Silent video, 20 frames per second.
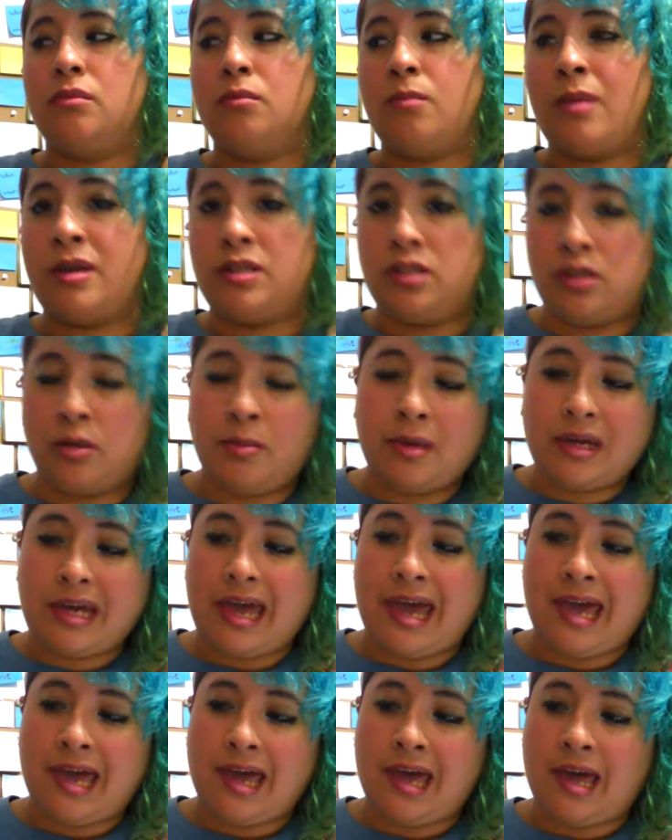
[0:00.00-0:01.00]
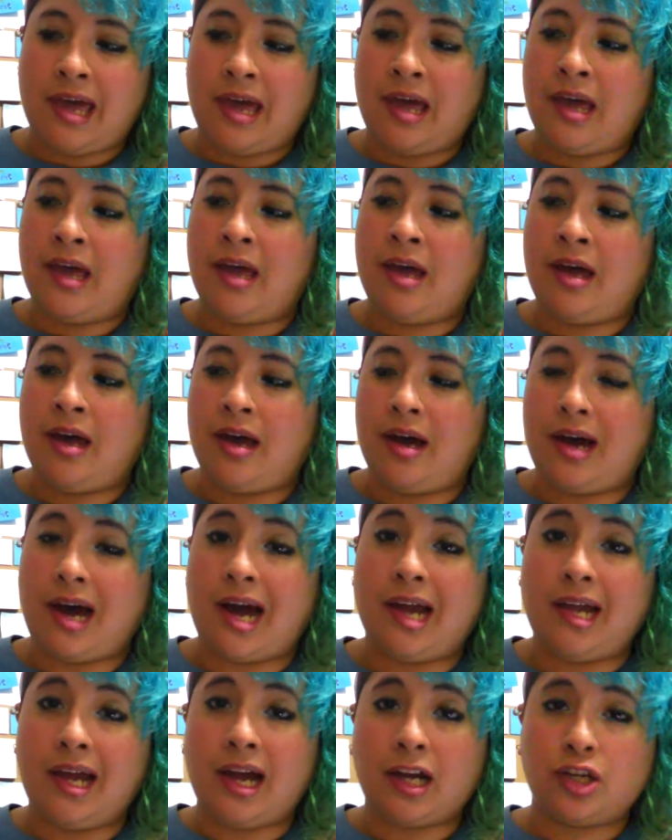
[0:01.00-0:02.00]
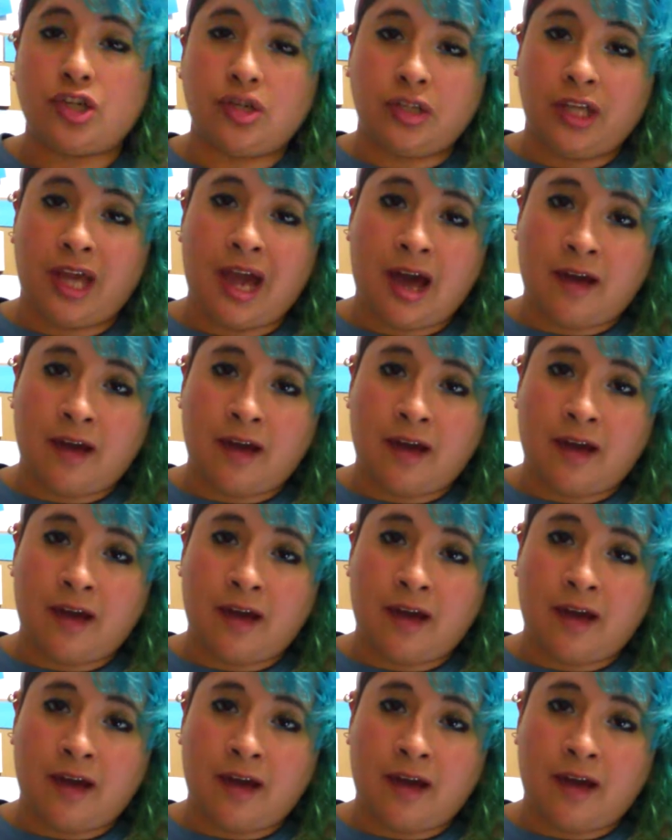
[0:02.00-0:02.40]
My stomach. I actually